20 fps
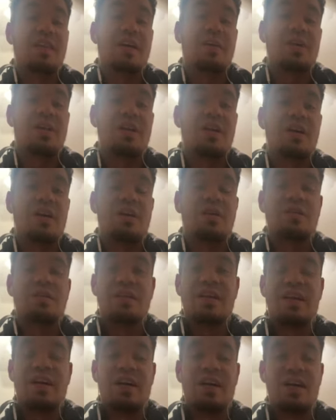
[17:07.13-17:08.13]
Let me know.
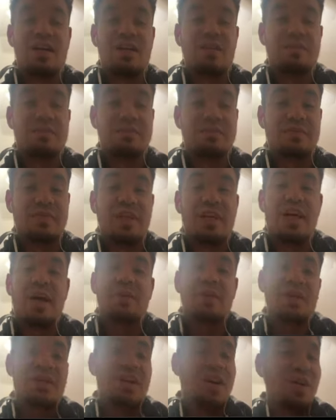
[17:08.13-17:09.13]
Um, I
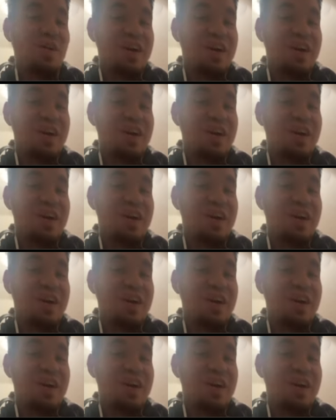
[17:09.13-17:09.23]
mean, you know